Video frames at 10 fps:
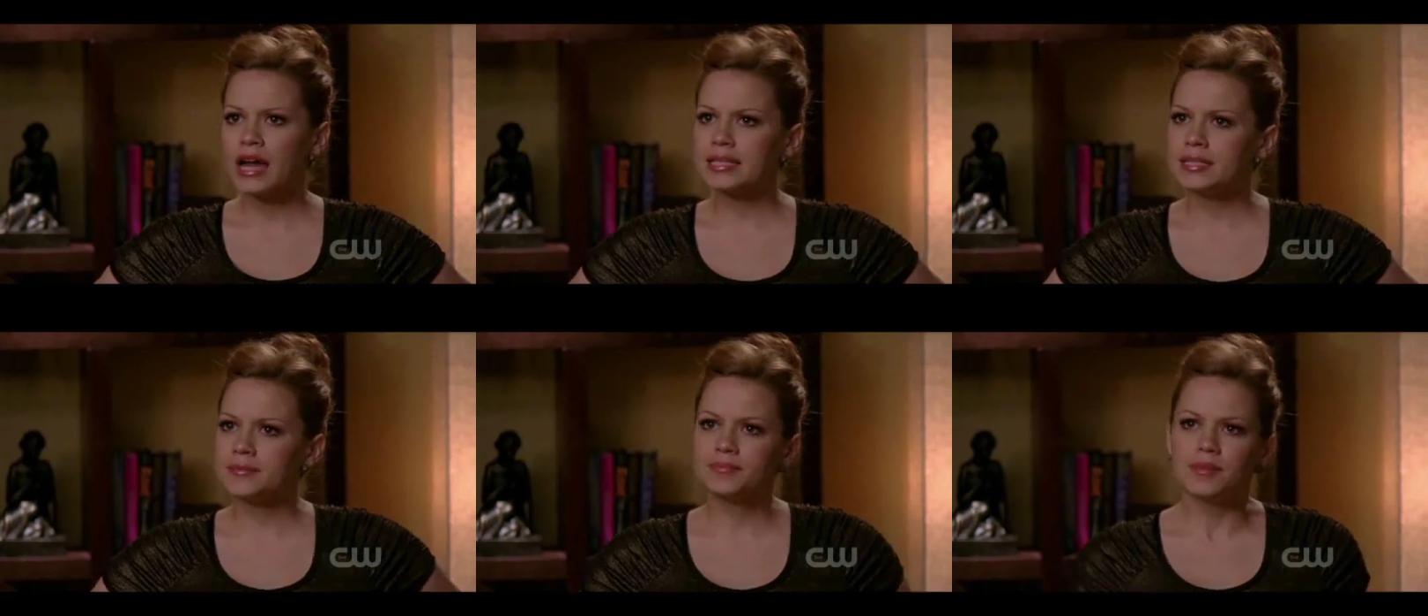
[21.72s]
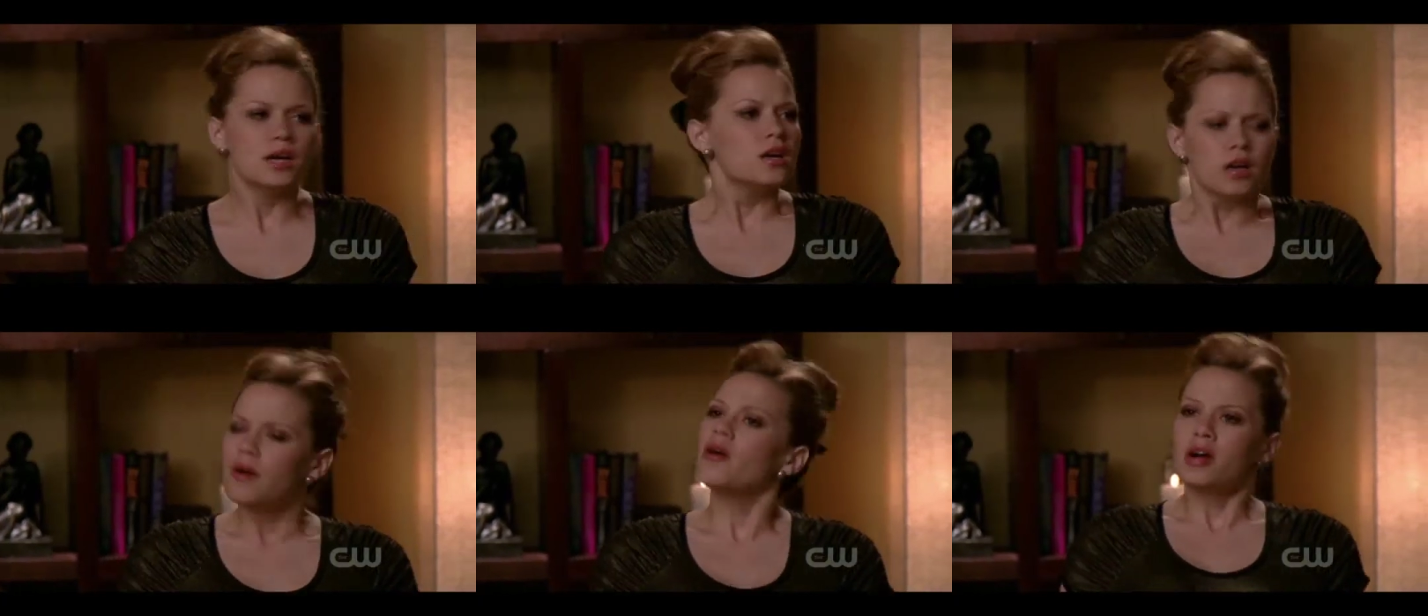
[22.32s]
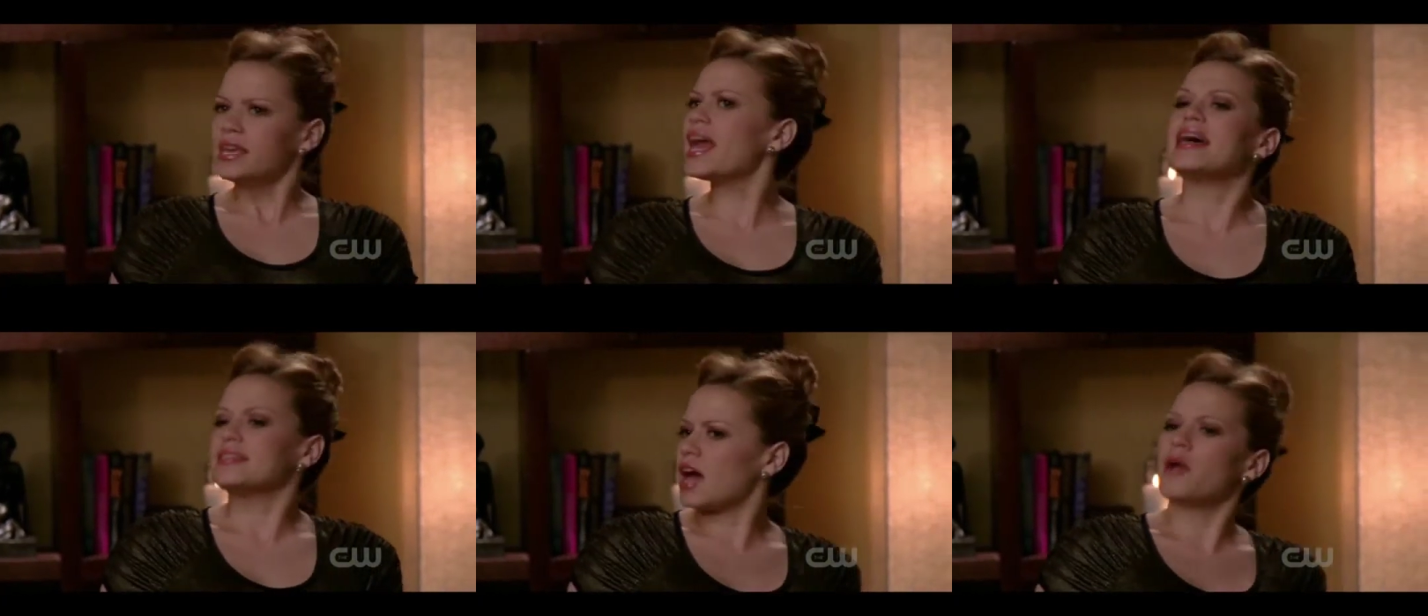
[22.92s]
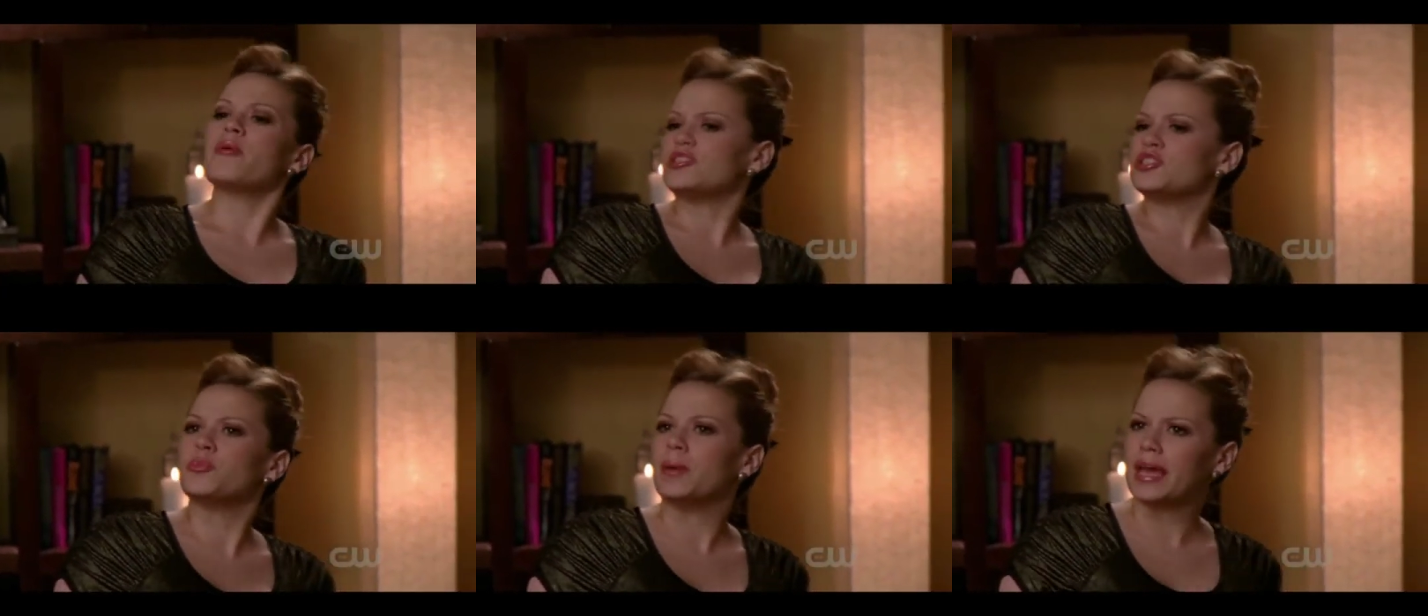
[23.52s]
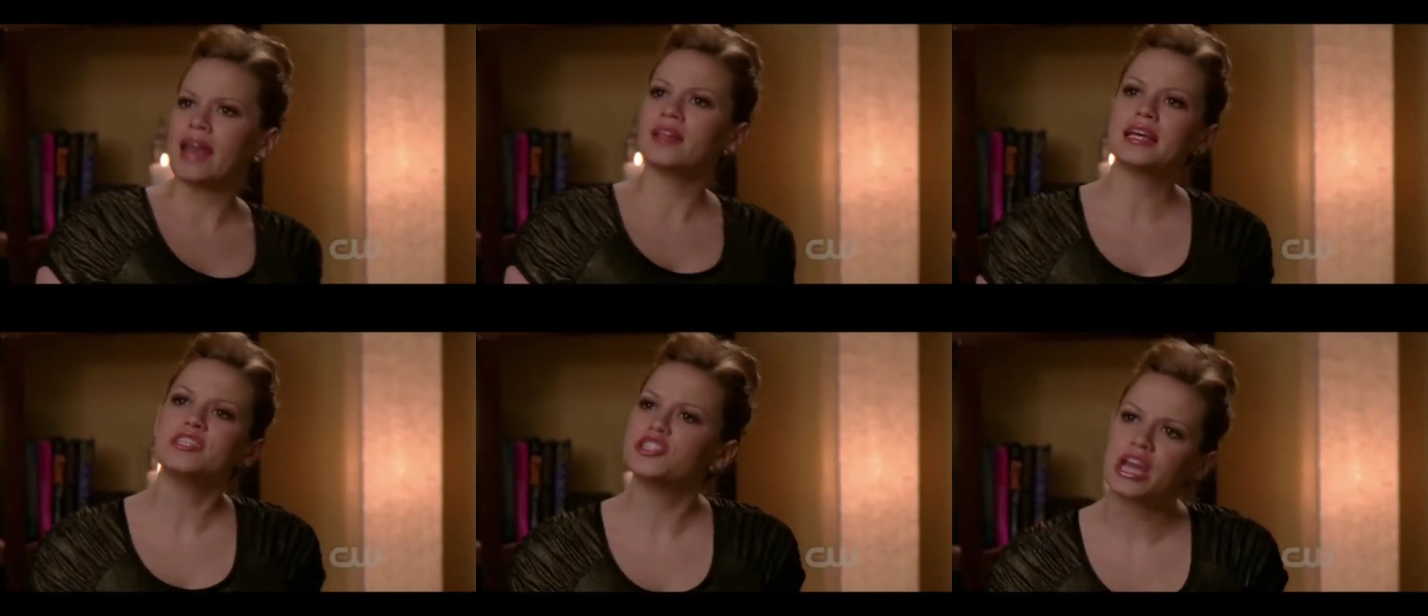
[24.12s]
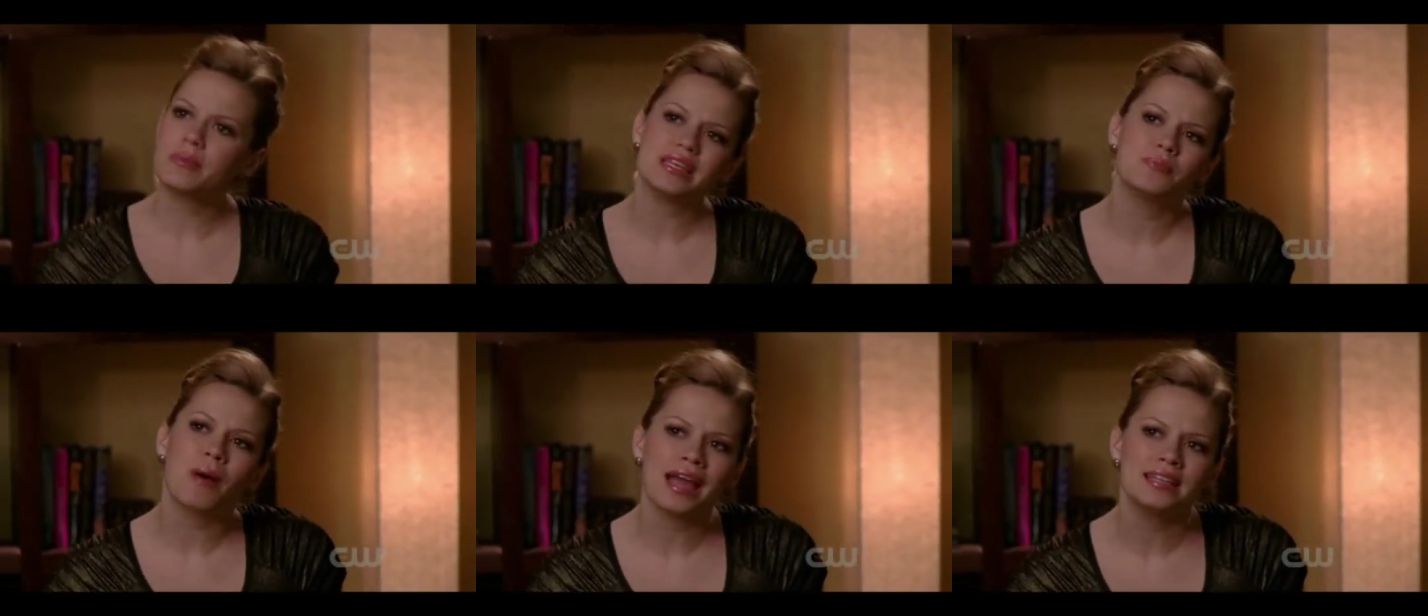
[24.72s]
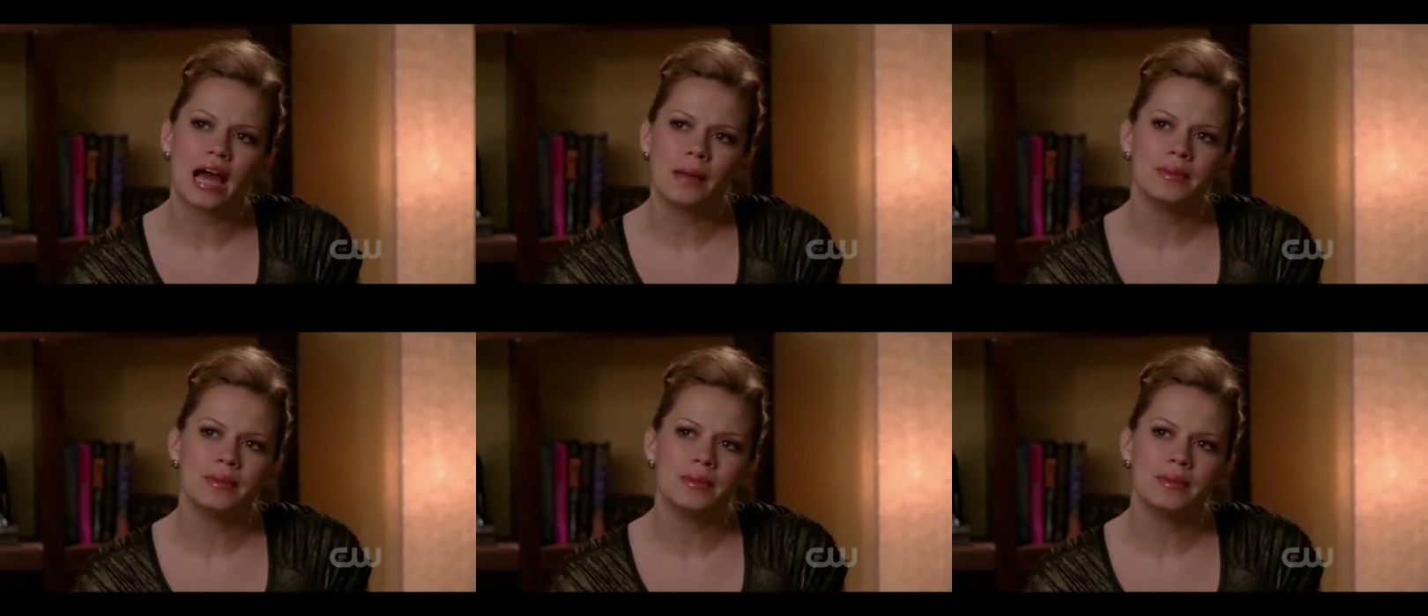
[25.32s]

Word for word: I. Yes, I went snooping. And unless Jamie is buying